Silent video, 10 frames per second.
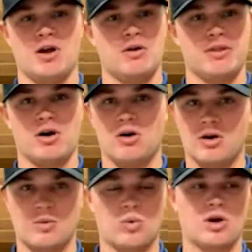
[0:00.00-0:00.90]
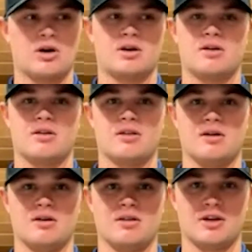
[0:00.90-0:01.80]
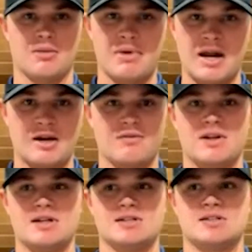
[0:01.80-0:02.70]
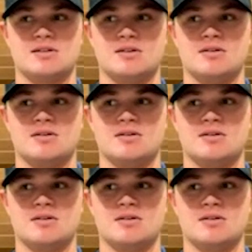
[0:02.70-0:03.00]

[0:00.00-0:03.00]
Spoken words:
the hard work, the competitiveness,